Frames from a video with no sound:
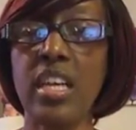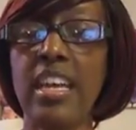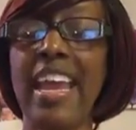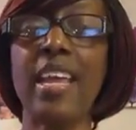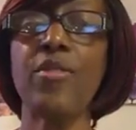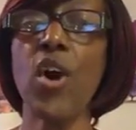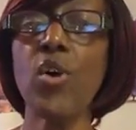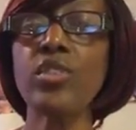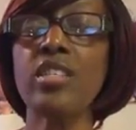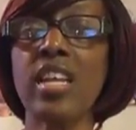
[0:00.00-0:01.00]
And
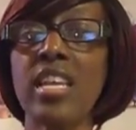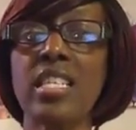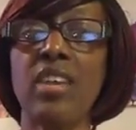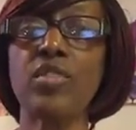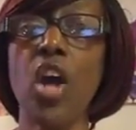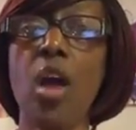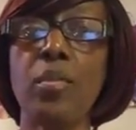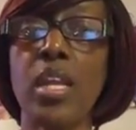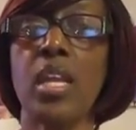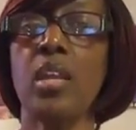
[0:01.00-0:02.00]
those things have taught
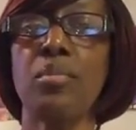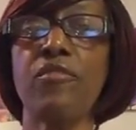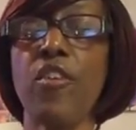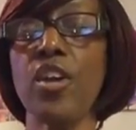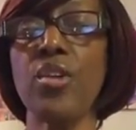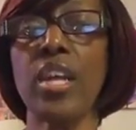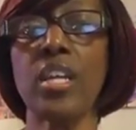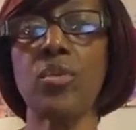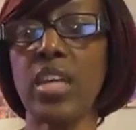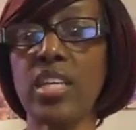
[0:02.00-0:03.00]
me, before you get
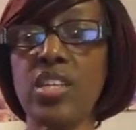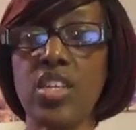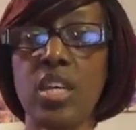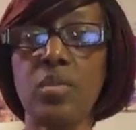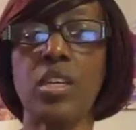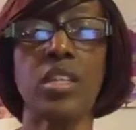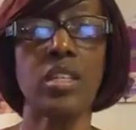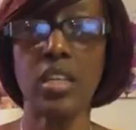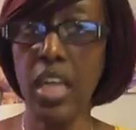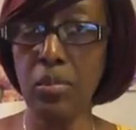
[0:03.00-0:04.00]
in a relationship,
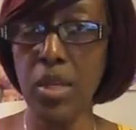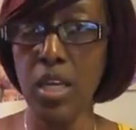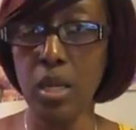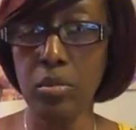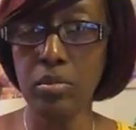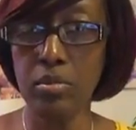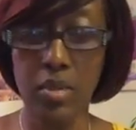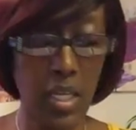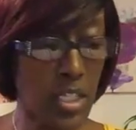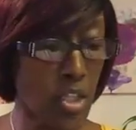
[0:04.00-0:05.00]
hit me up.
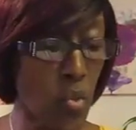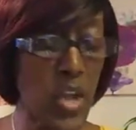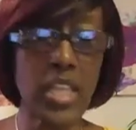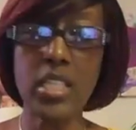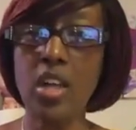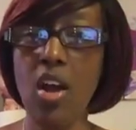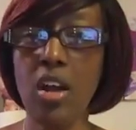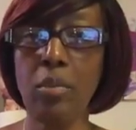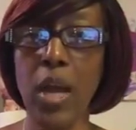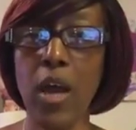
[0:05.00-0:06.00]
So we can talk
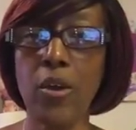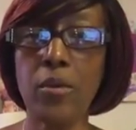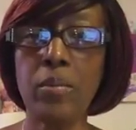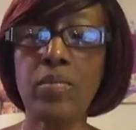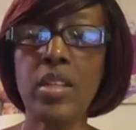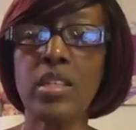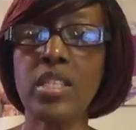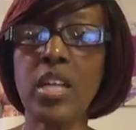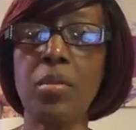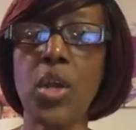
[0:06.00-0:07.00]
about
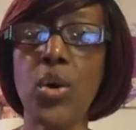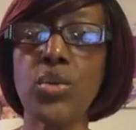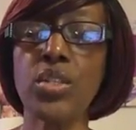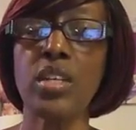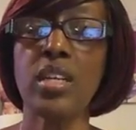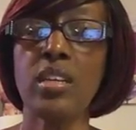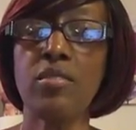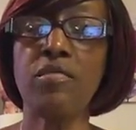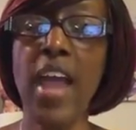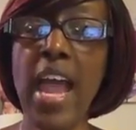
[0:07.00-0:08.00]
some of those
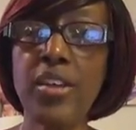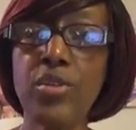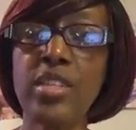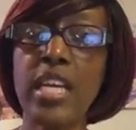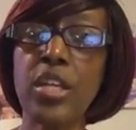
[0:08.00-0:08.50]
values that you